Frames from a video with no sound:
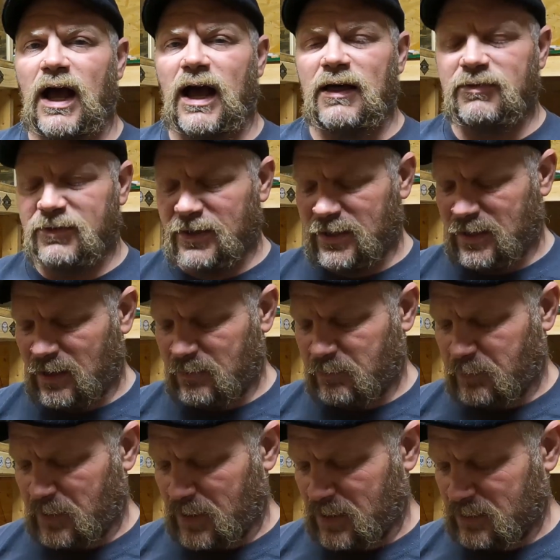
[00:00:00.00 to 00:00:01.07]
I think I
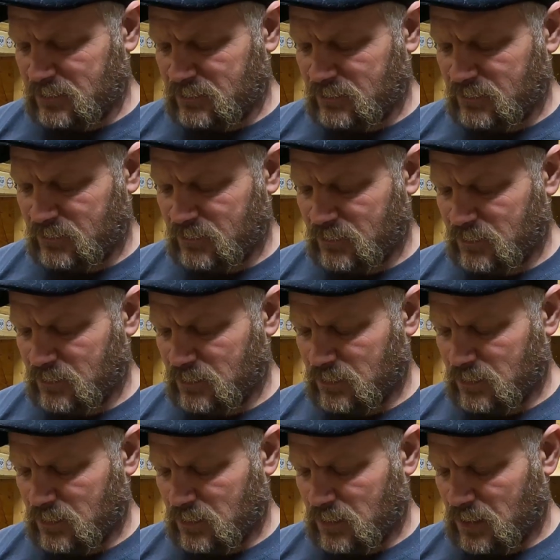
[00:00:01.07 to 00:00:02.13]
paid
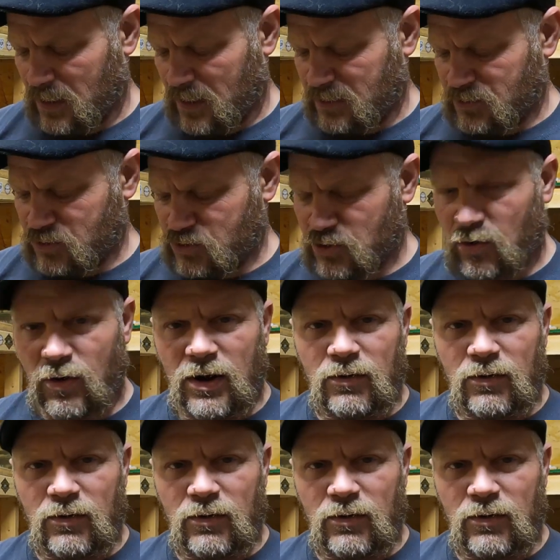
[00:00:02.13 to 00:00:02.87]
at the show,